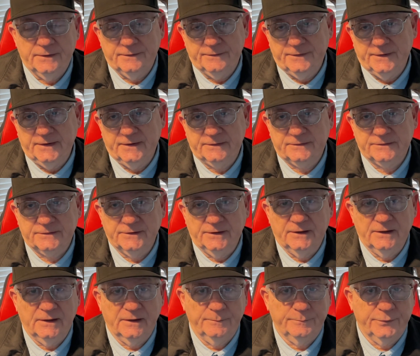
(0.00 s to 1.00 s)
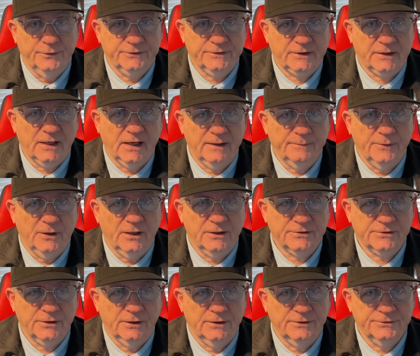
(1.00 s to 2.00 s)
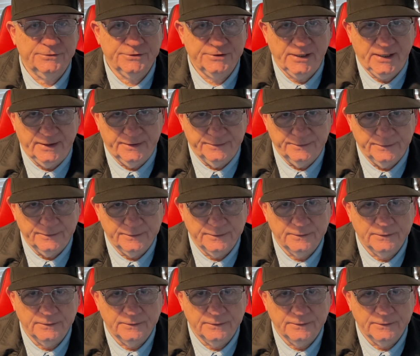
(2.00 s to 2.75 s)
that put the kibosh on Shen.